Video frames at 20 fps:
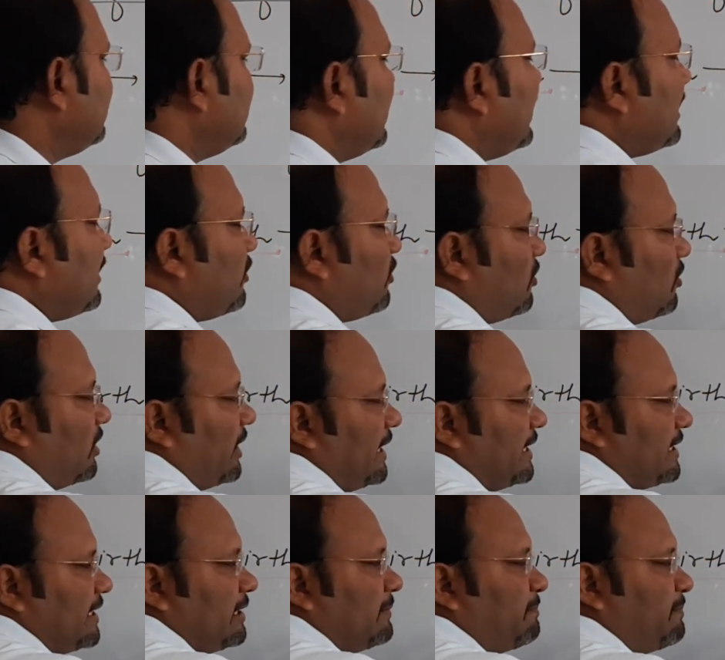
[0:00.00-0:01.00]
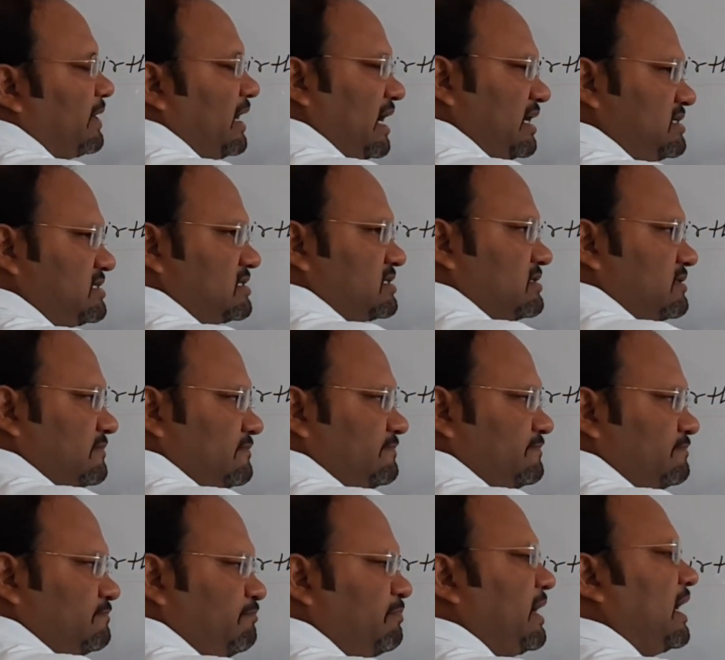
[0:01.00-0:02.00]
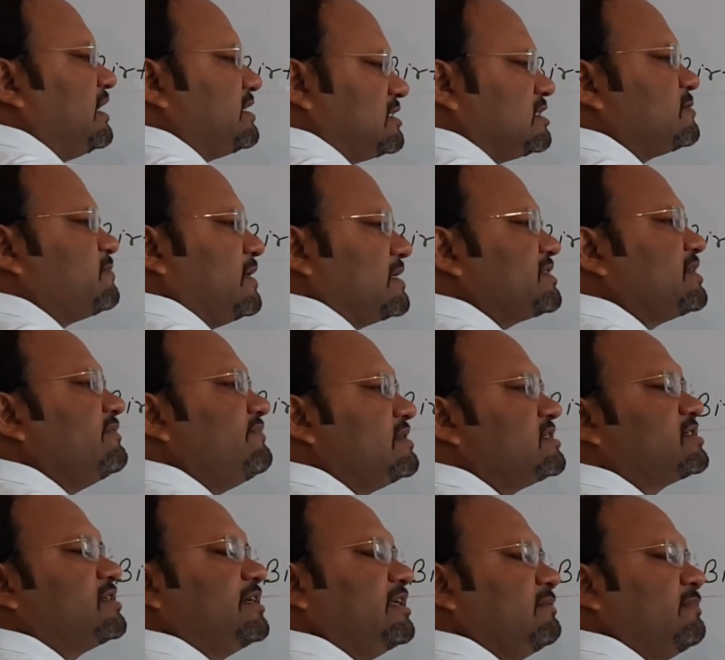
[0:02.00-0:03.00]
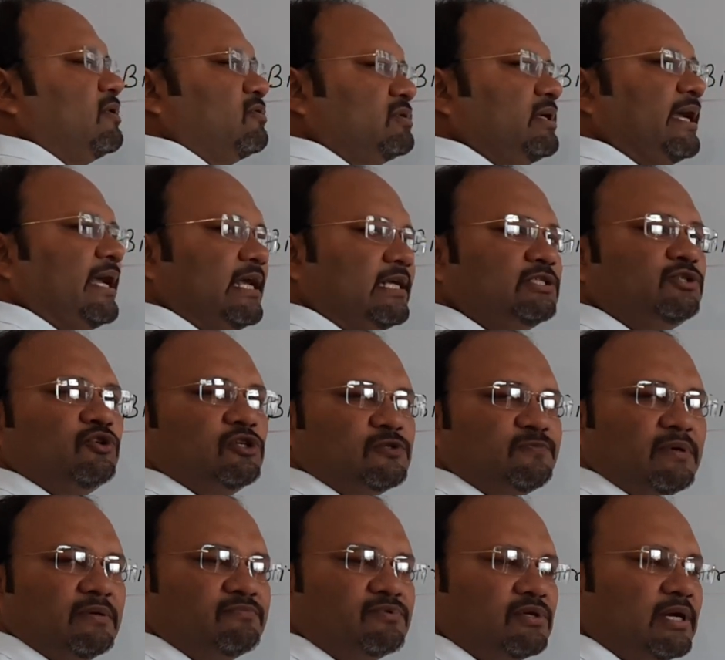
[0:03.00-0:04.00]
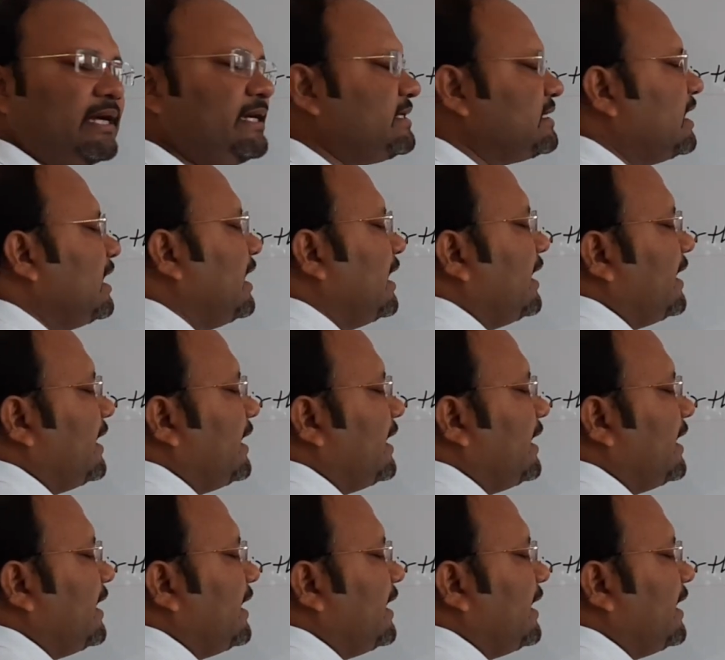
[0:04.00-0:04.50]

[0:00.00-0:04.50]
and in plants especially we study about the angiosperms, right?